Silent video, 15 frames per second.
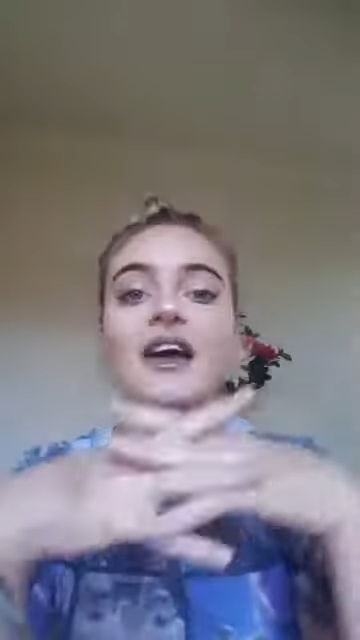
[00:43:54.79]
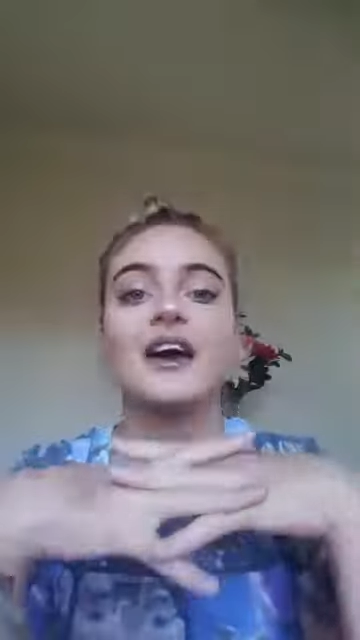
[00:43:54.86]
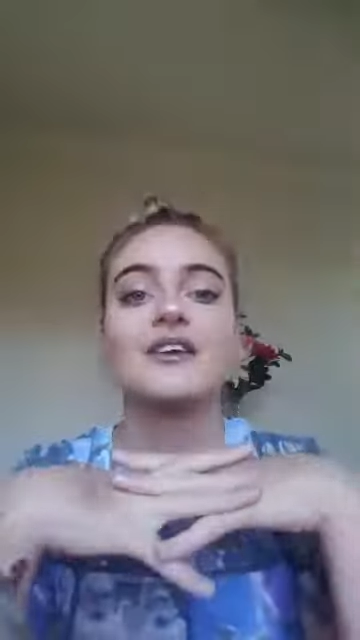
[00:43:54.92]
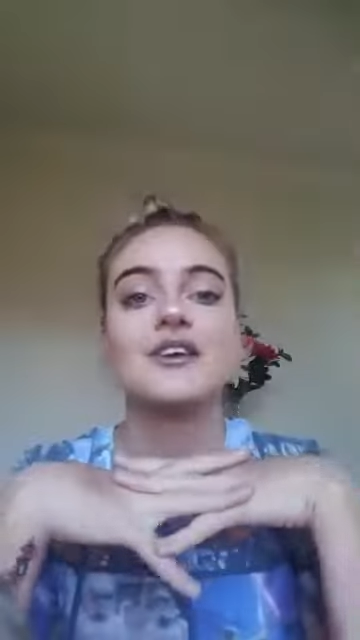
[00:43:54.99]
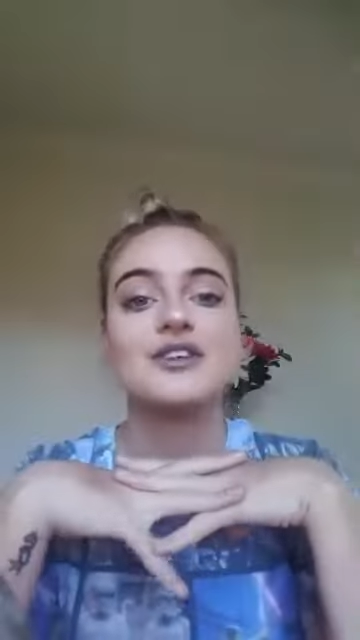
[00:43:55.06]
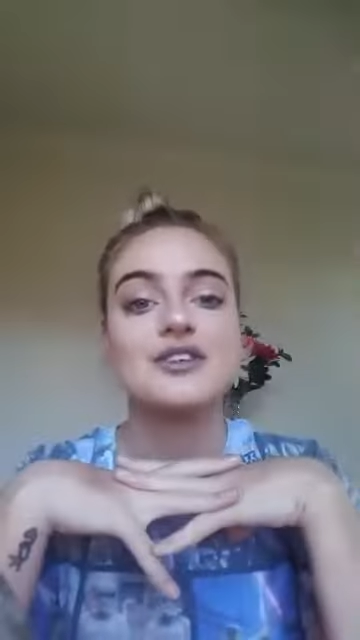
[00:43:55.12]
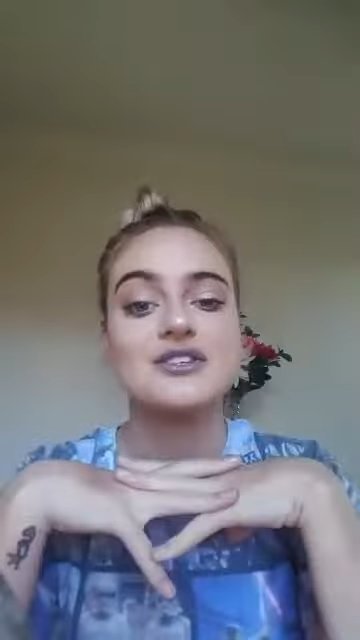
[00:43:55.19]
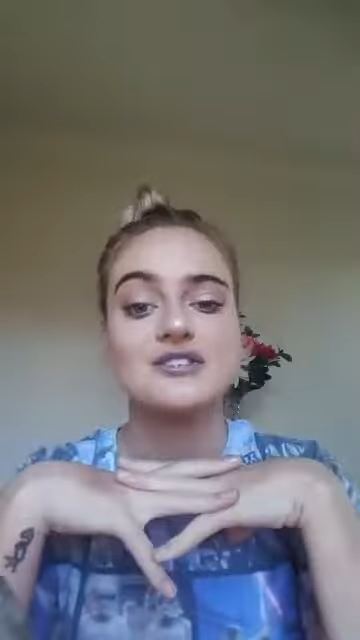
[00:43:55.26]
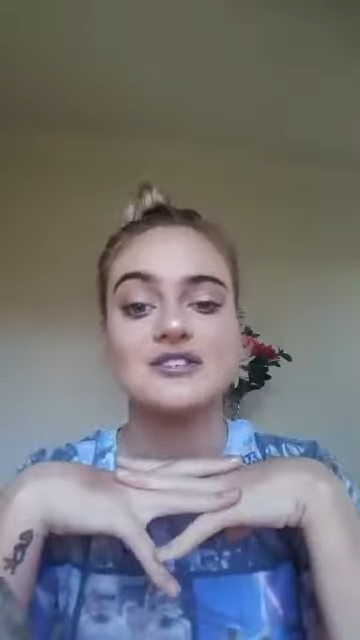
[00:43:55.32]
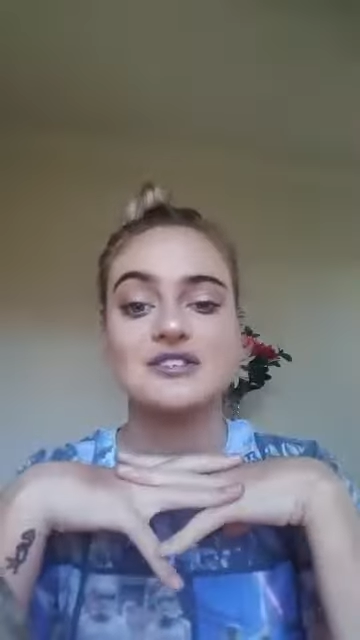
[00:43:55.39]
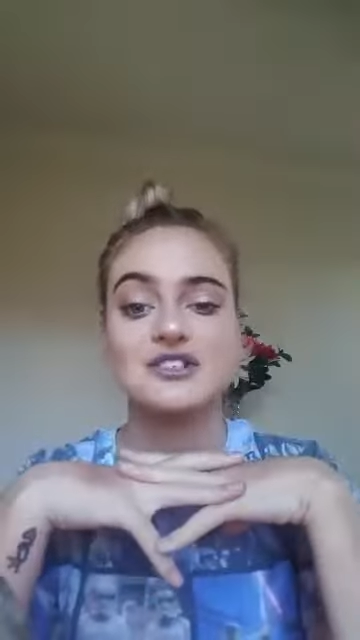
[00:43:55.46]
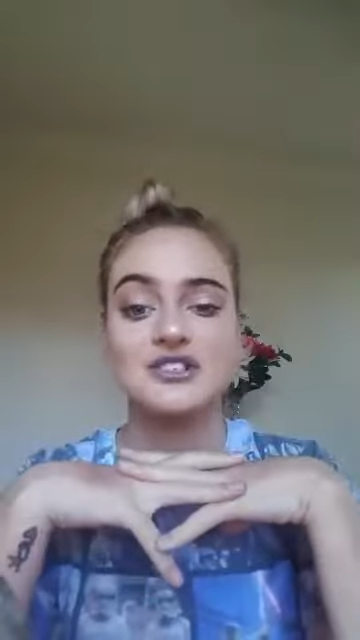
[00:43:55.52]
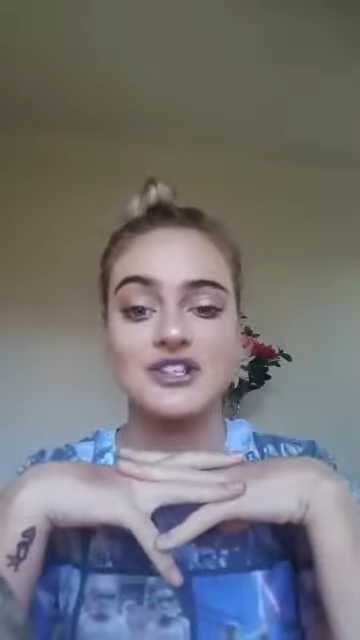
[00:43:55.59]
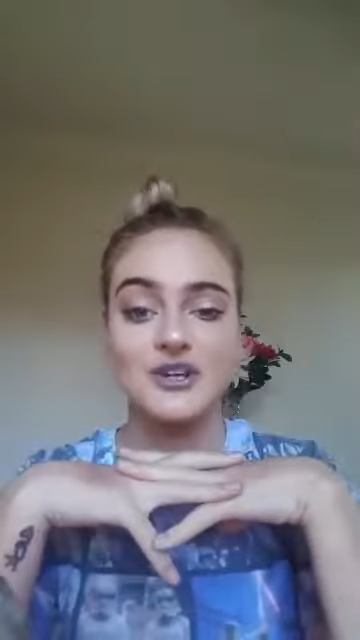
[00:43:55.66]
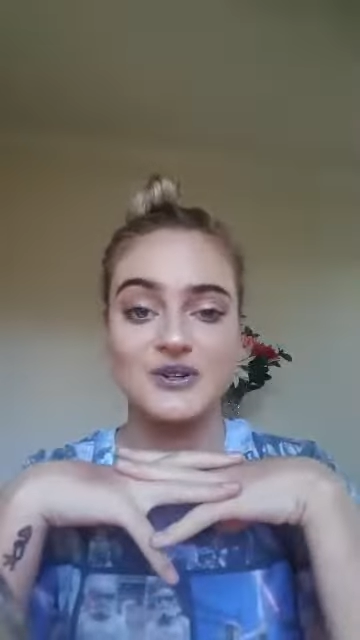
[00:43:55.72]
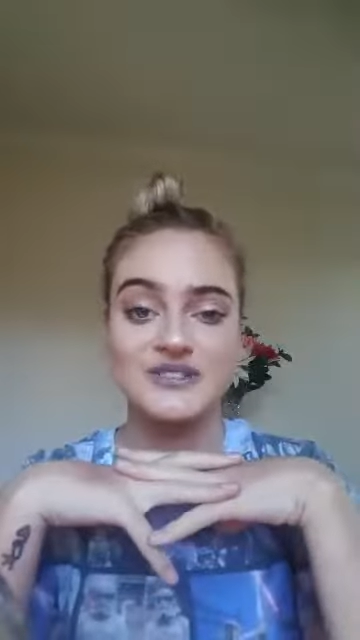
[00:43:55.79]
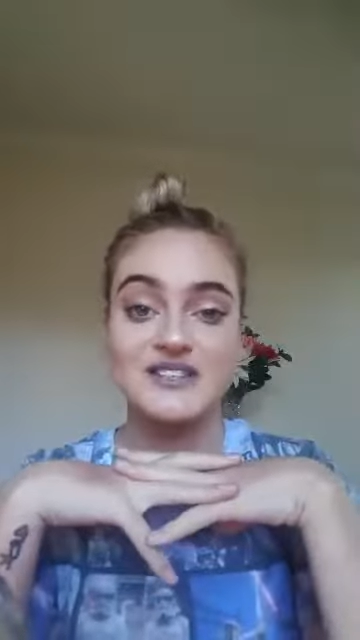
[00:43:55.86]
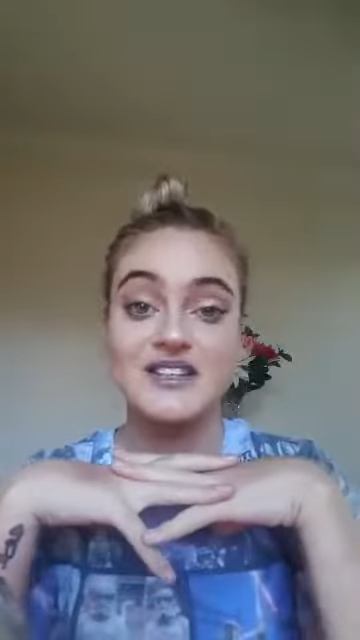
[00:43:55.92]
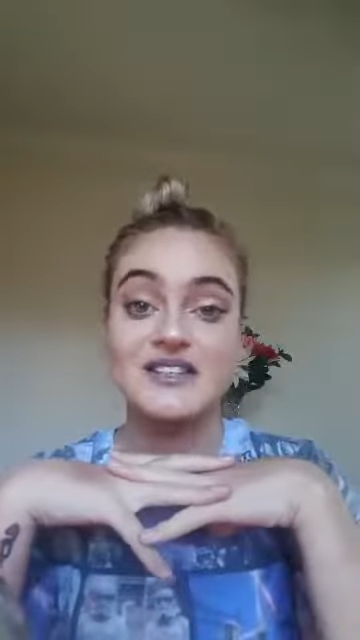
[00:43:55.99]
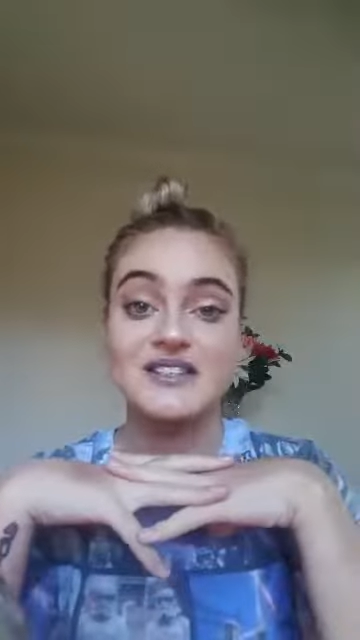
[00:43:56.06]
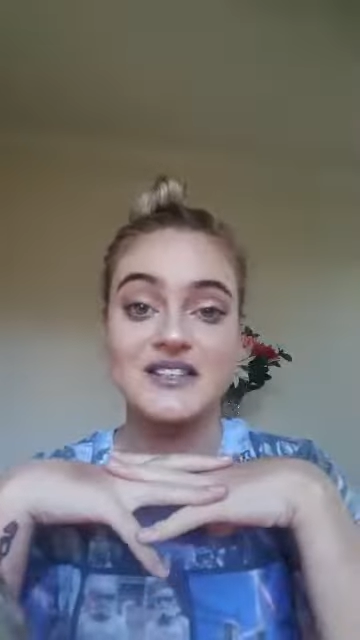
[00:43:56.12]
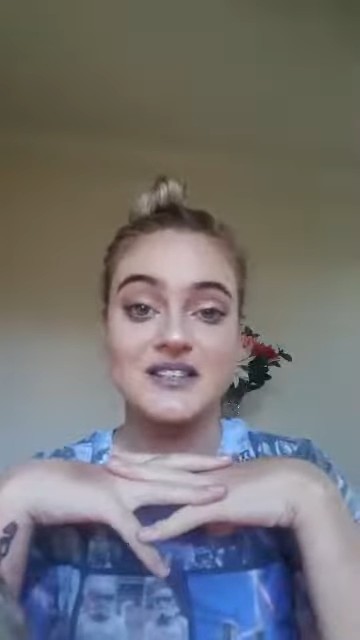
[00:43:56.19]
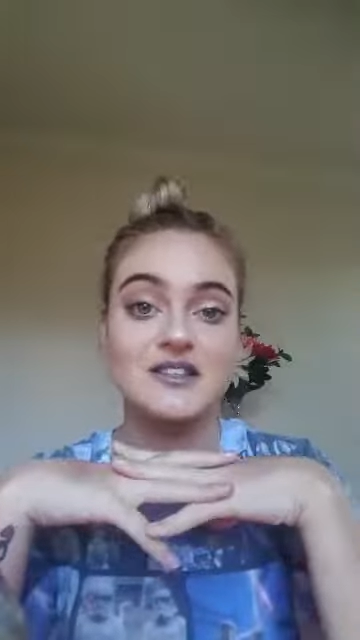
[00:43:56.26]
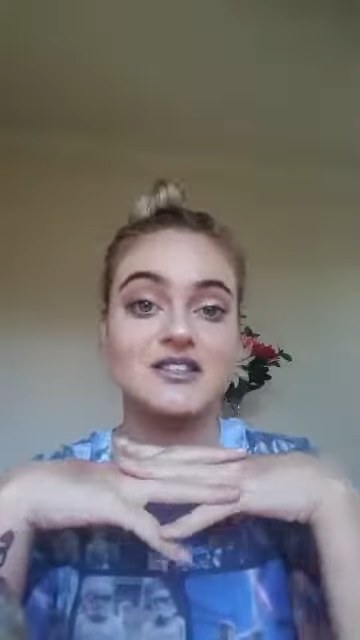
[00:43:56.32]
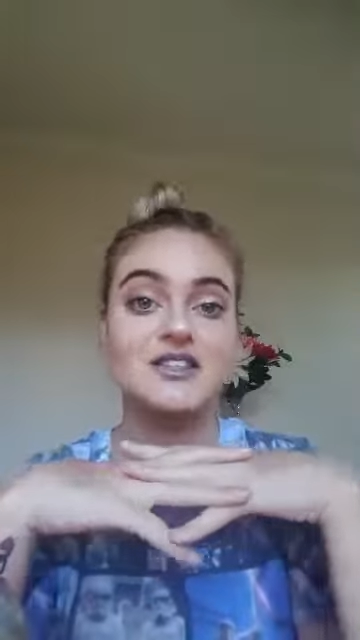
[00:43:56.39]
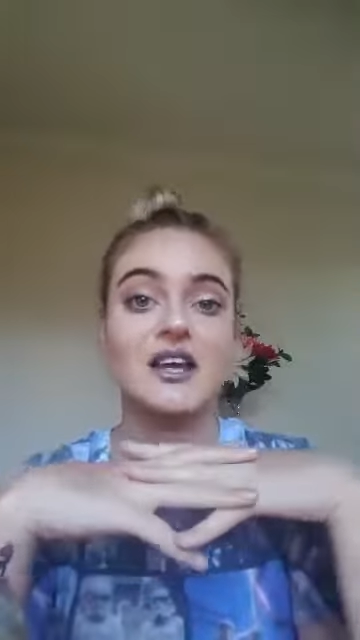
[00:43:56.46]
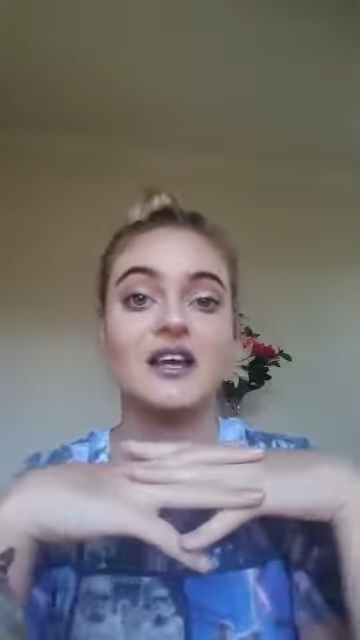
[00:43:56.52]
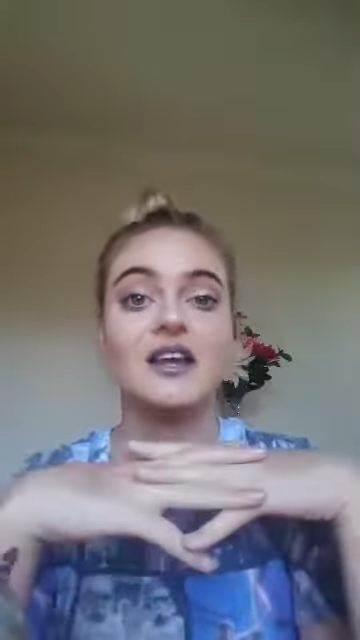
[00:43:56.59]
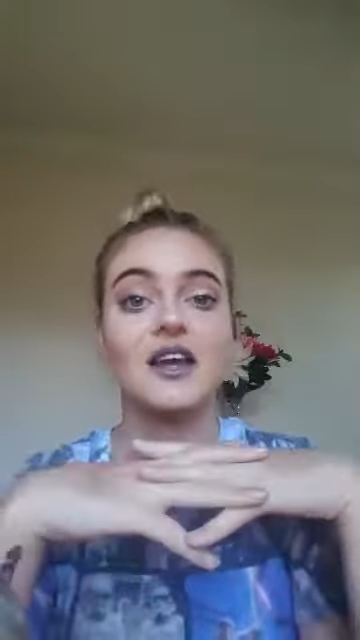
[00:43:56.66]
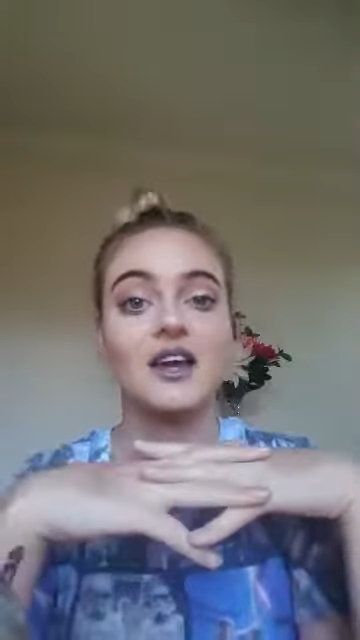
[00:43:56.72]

And I used Shadowsense in the shade